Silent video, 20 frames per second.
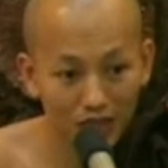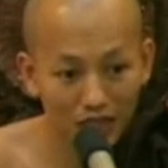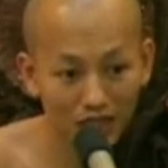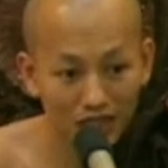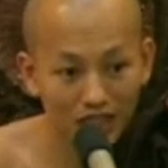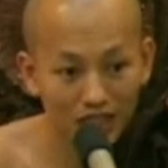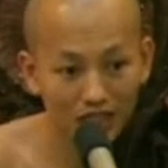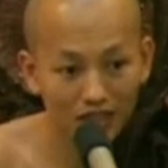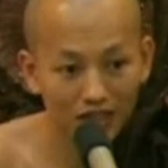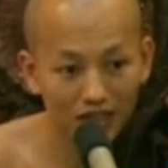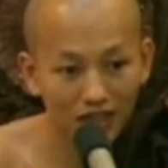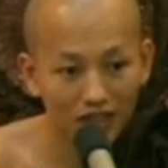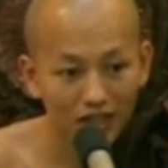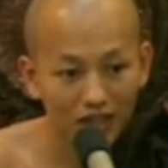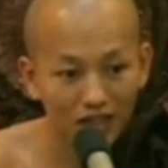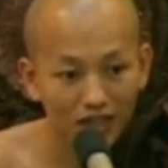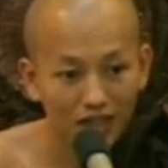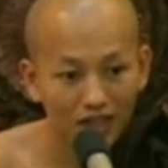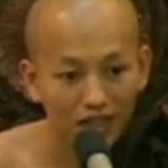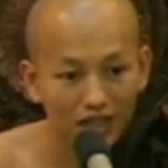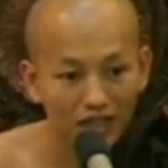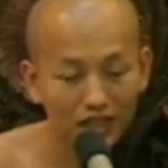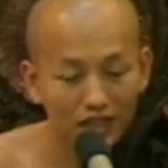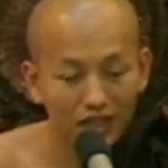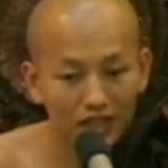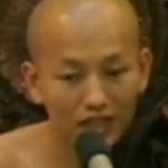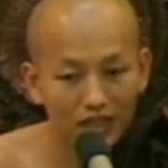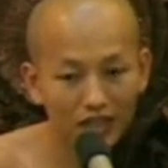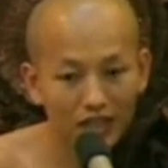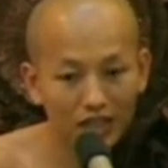person, no?
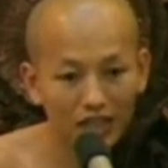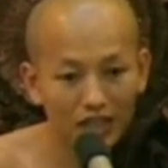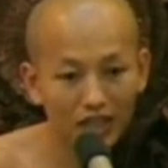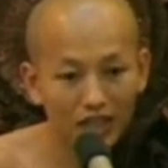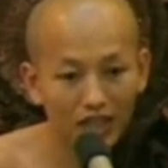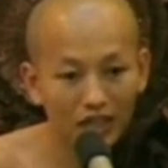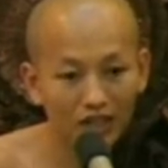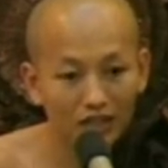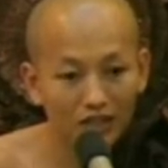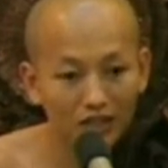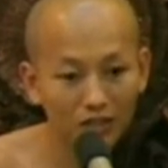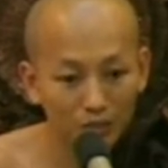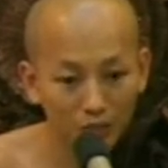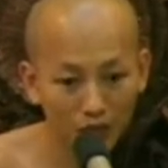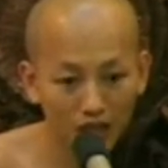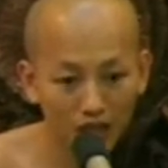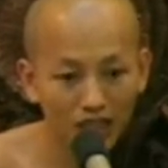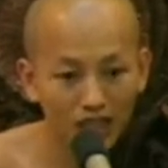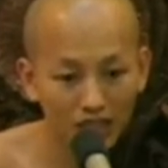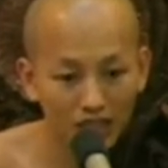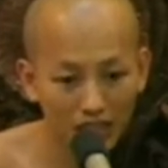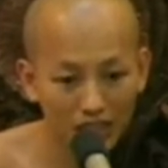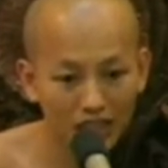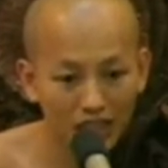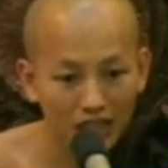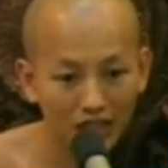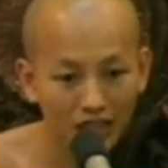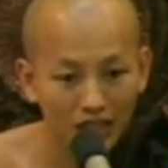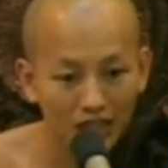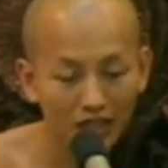He take care of the morality.
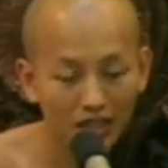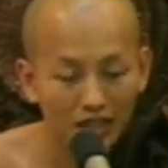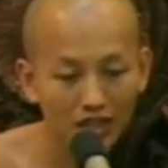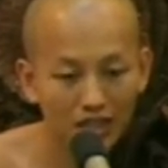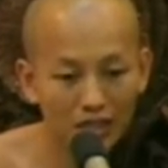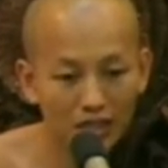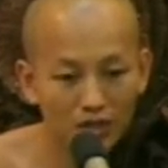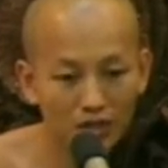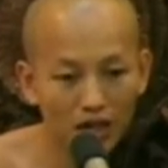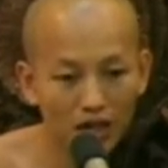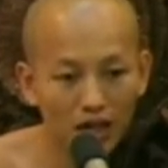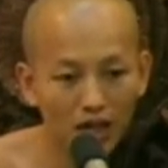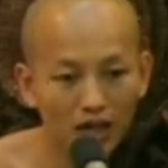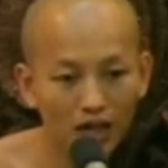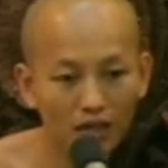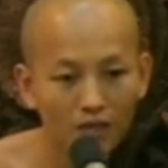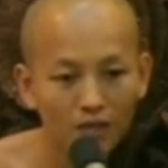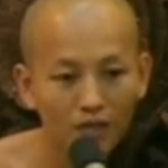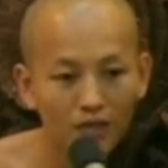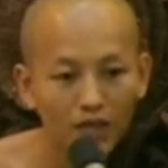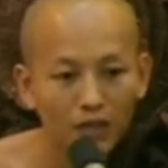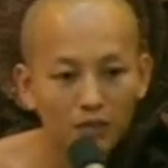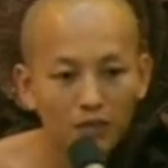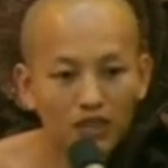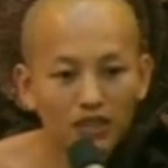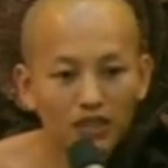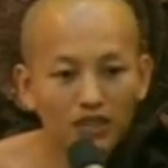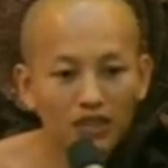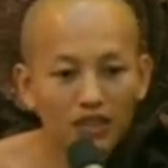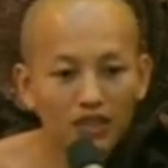That's why,
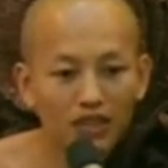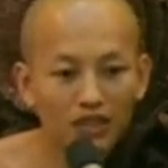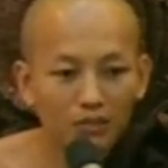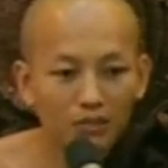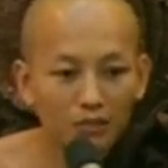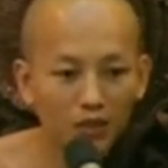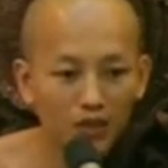because of his